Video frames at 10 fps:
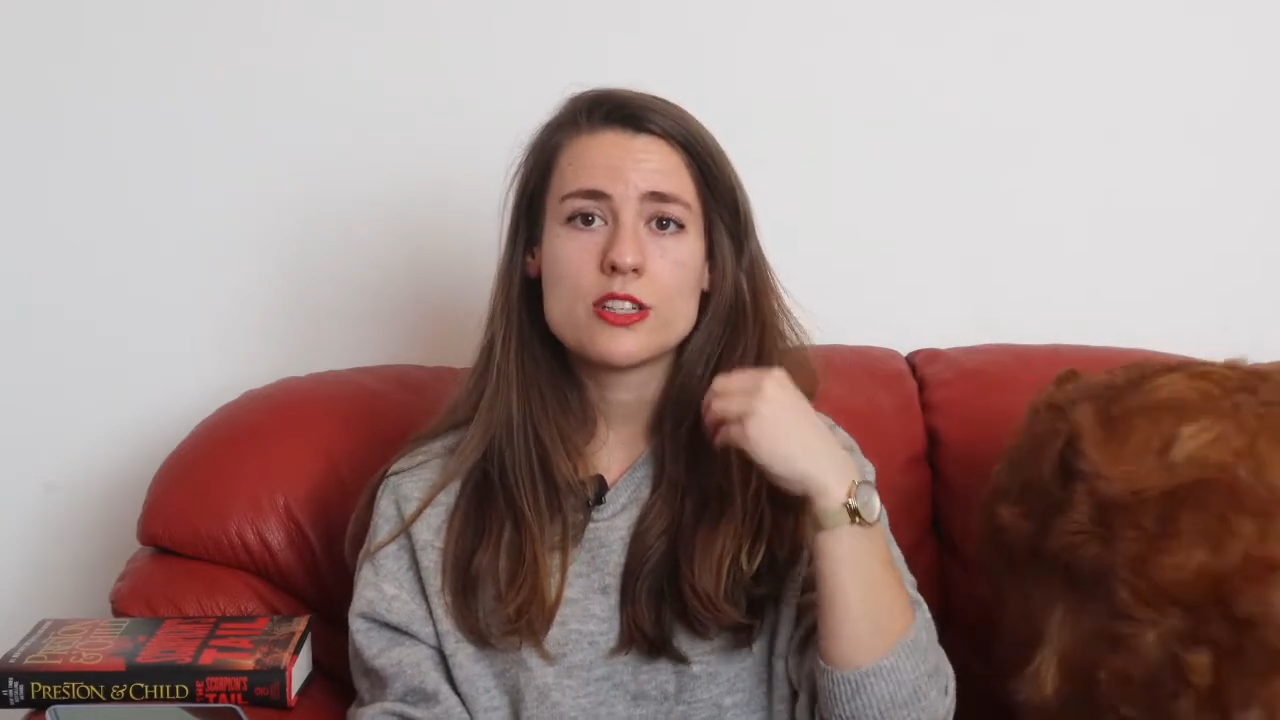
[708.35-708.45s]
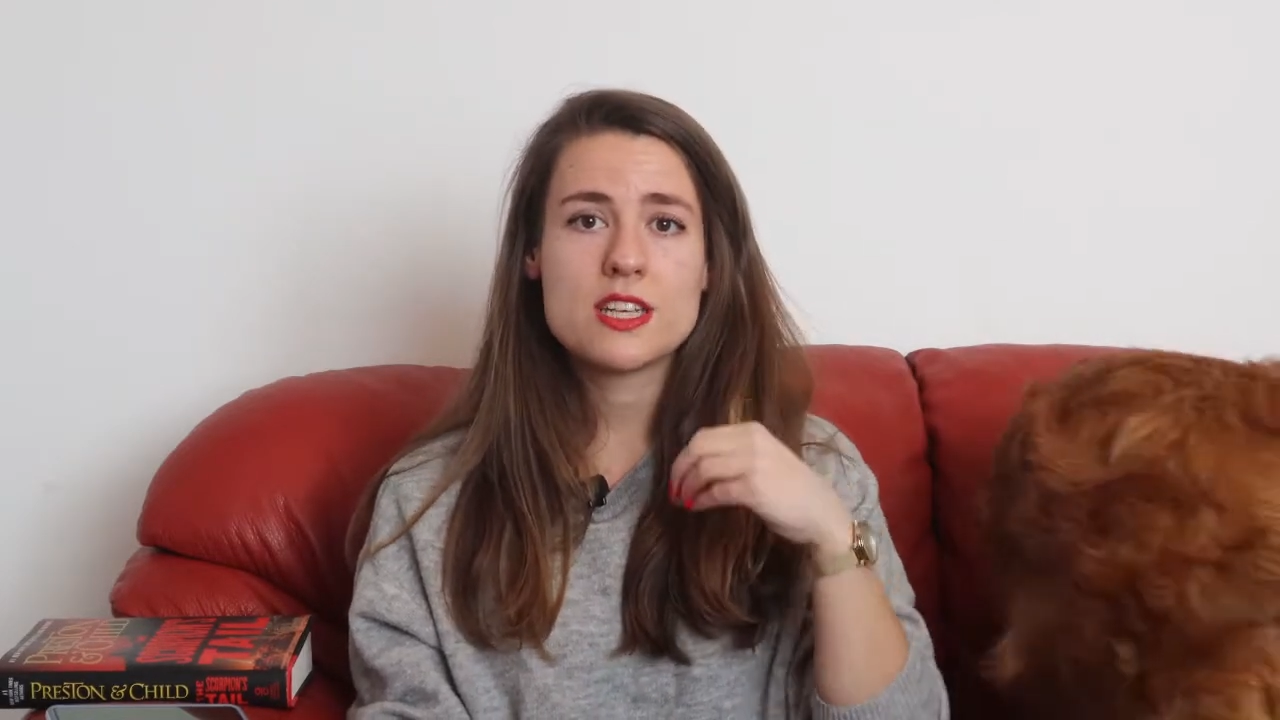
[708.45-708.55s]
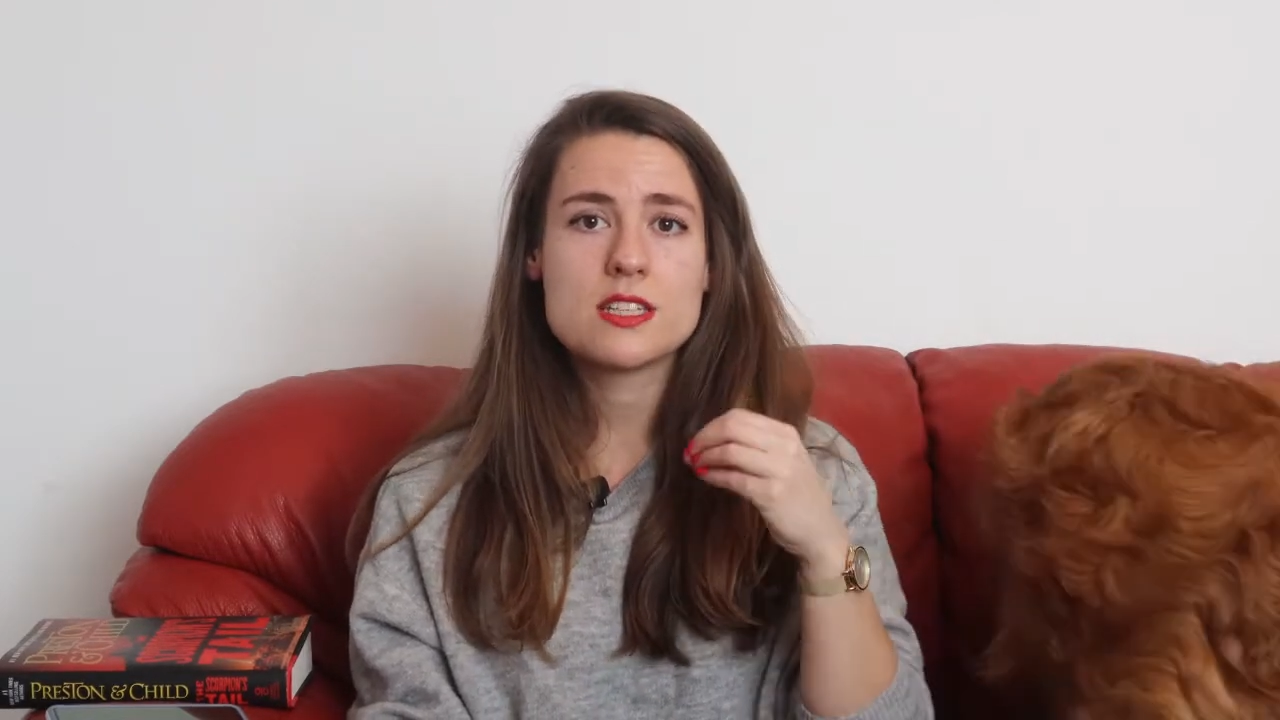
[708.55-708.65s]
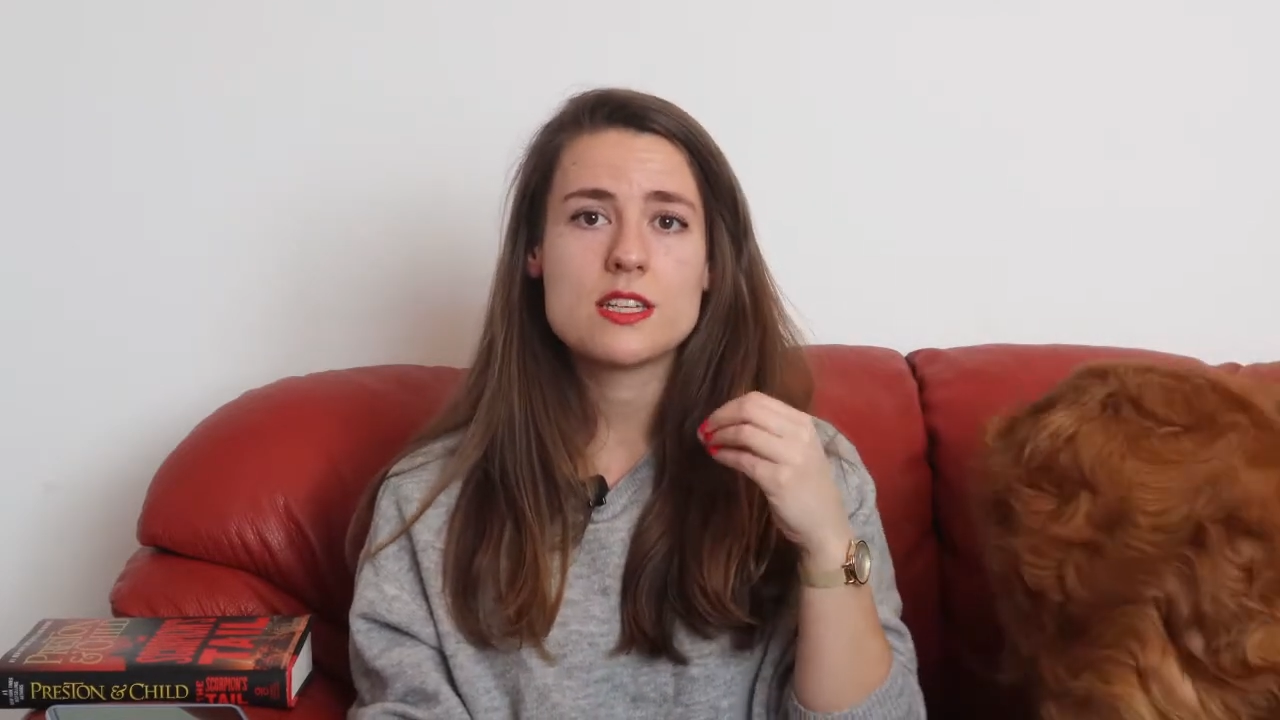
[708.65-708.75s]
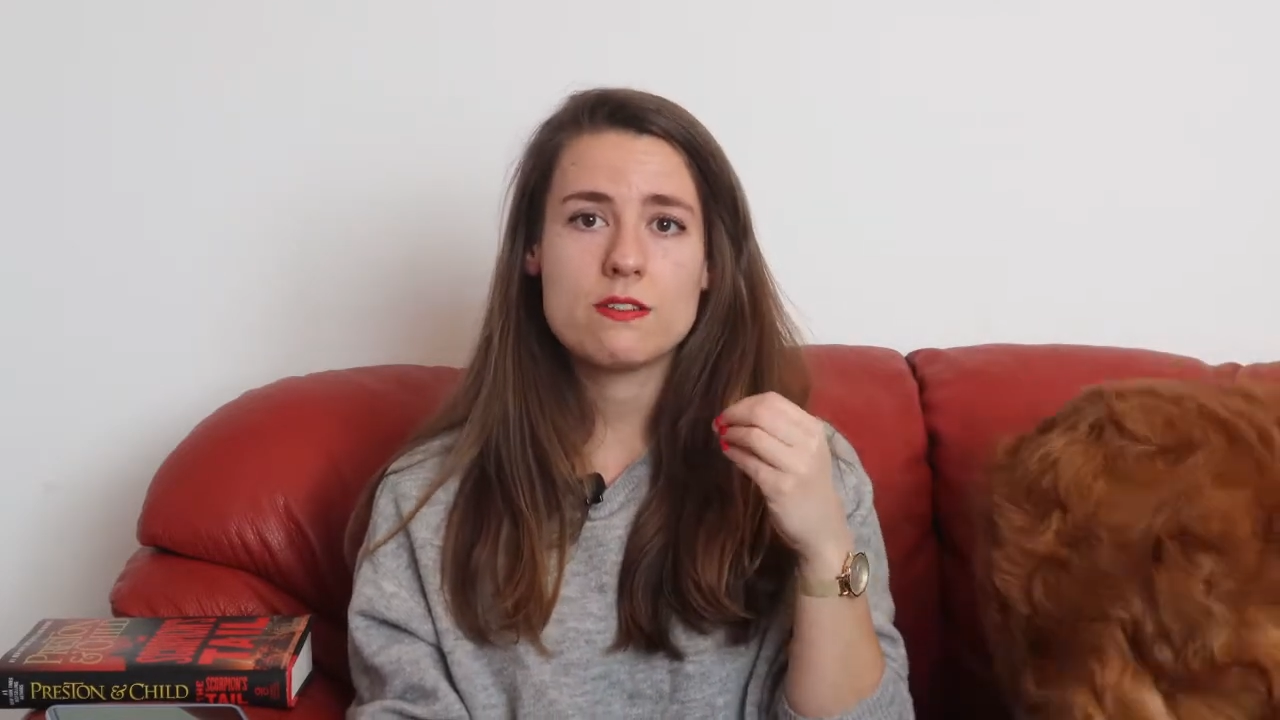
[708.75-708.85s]

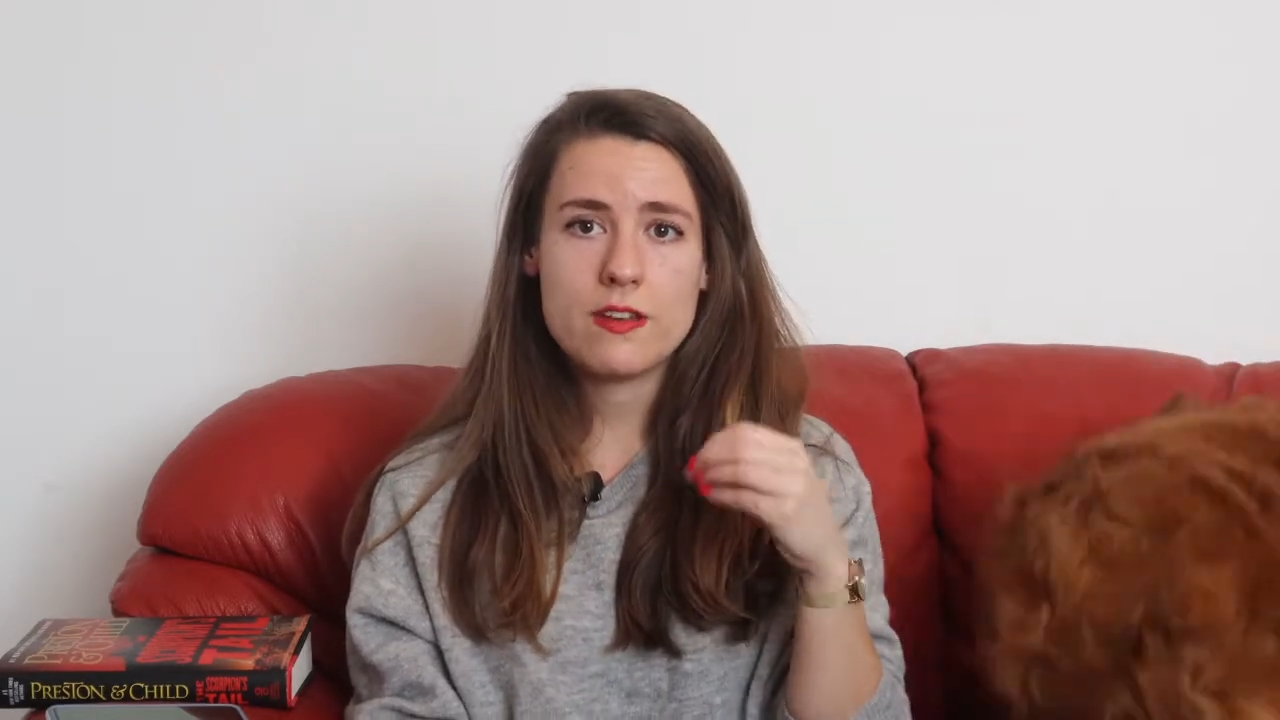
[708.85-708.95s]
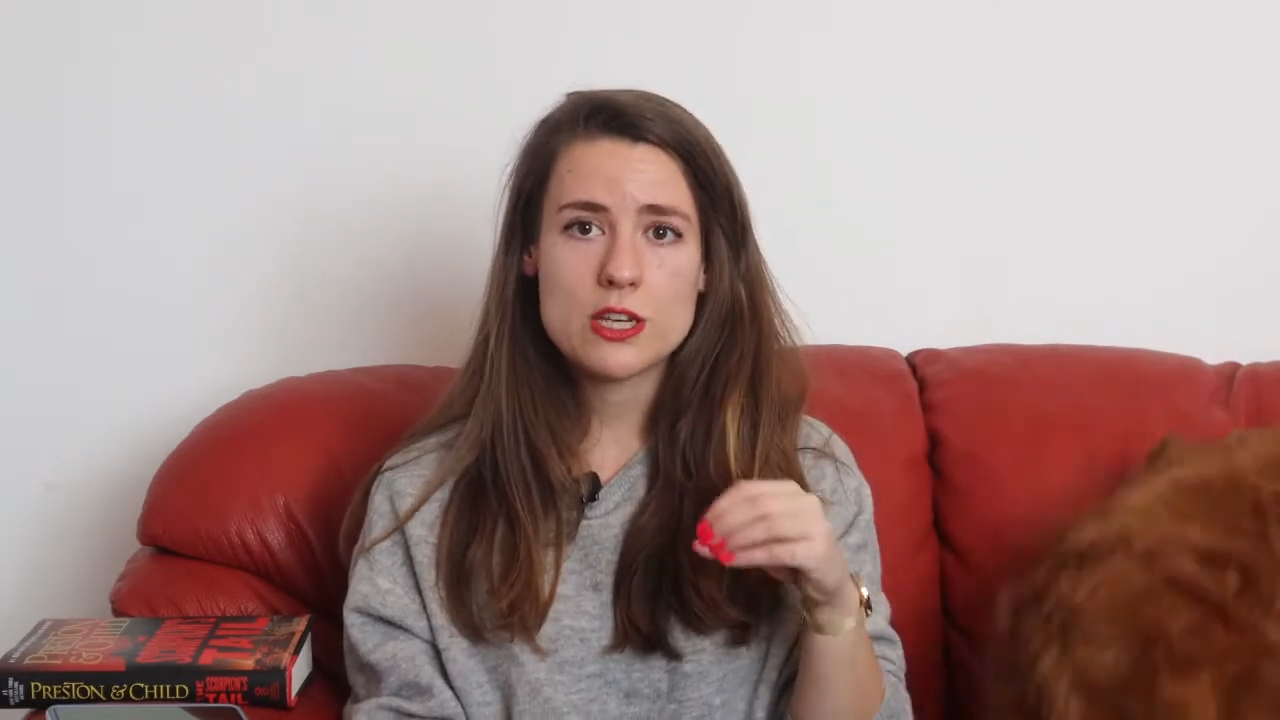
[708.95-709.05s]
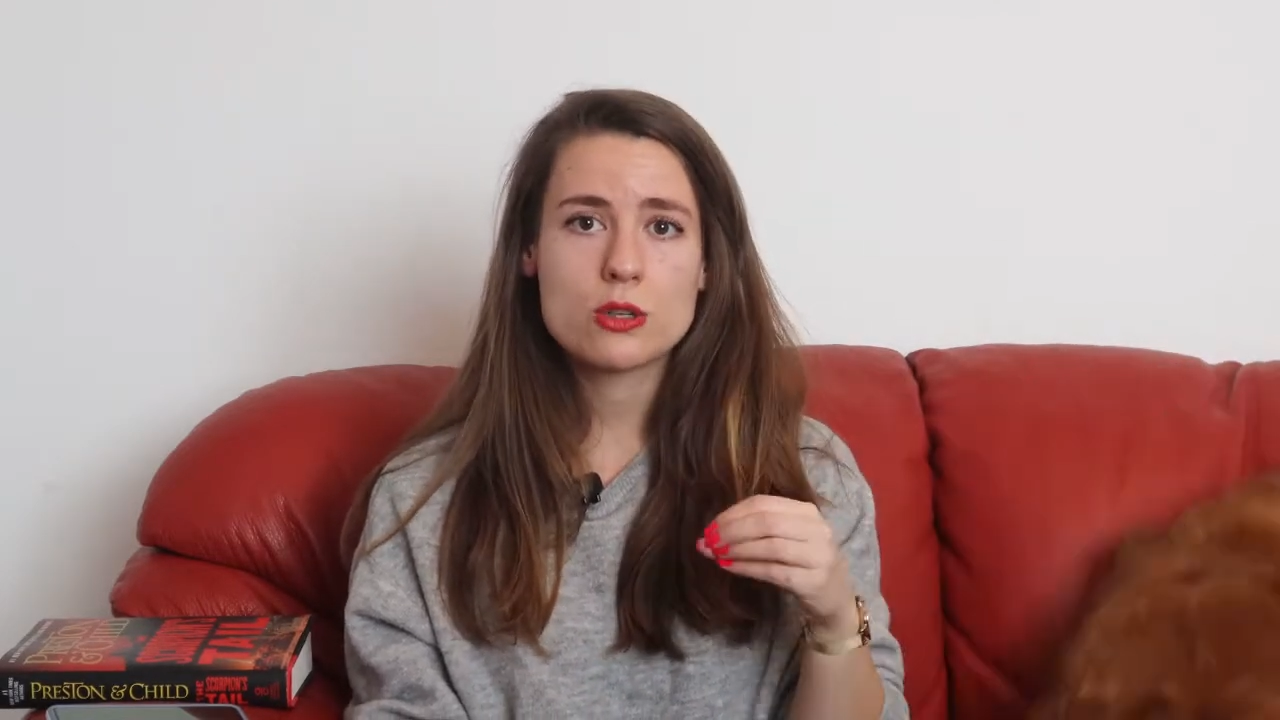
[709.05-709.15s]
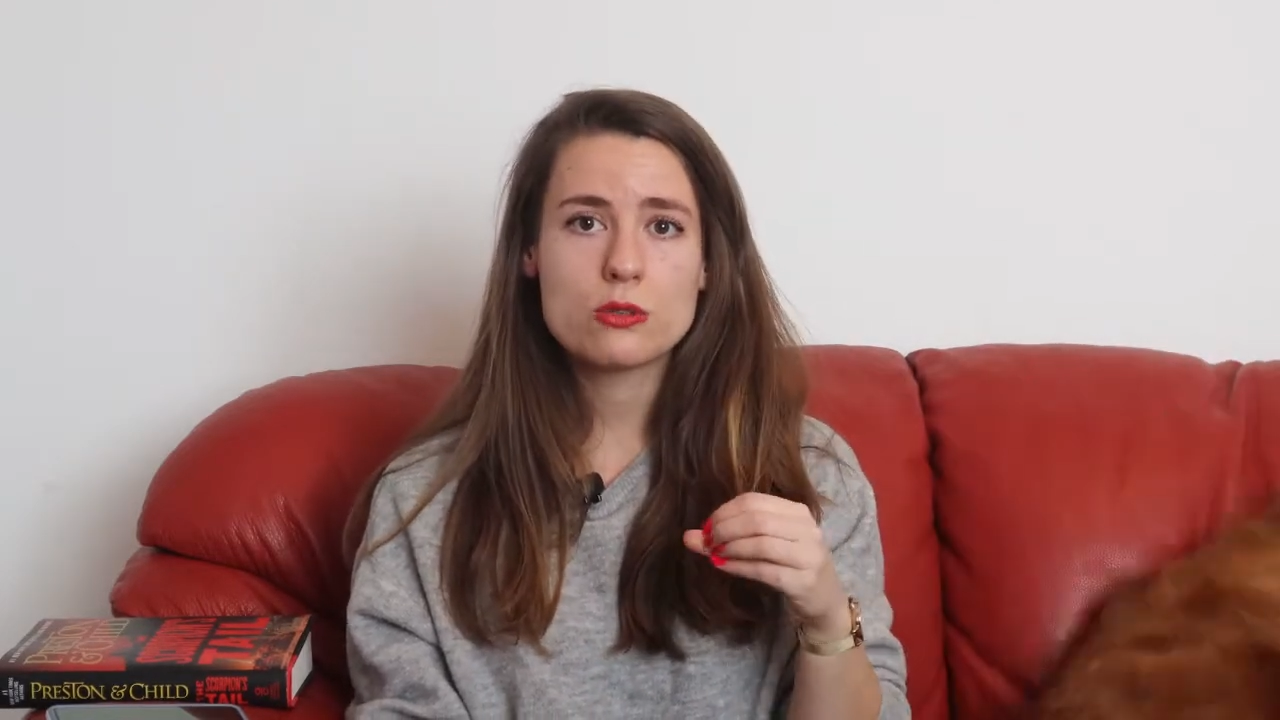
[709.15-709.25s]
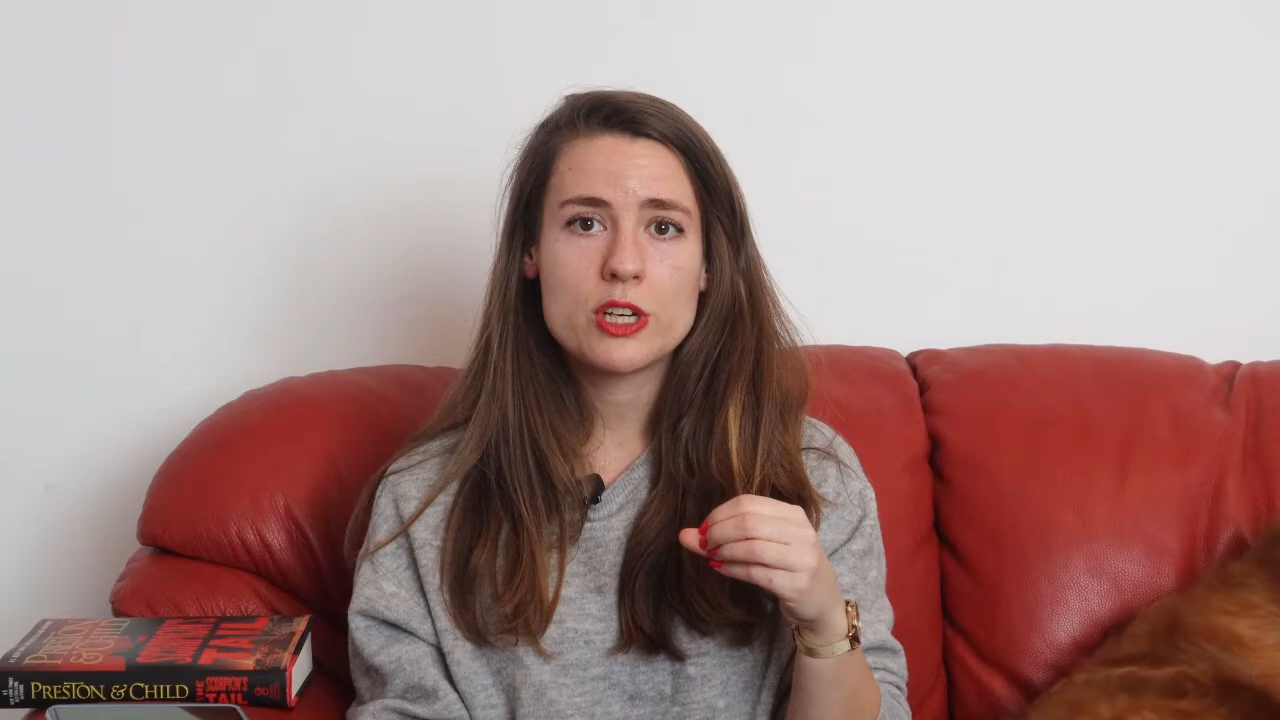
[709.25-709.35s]
artistic
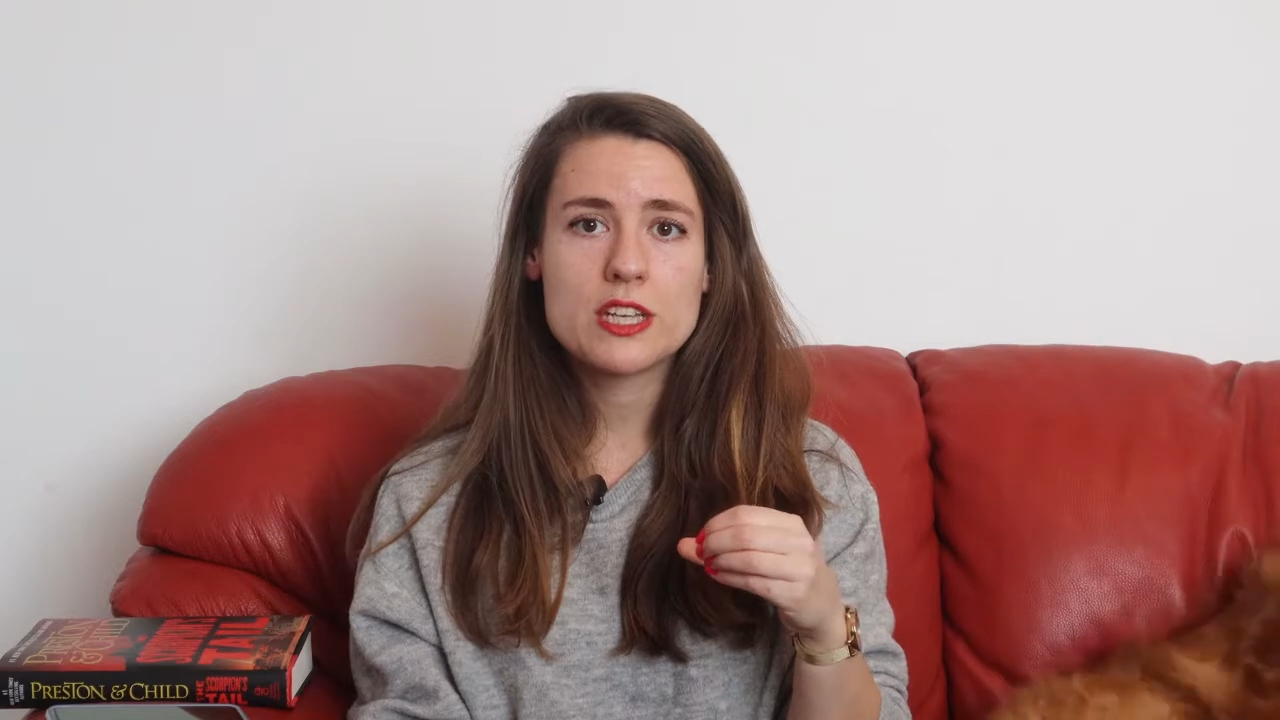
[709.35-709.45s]
facial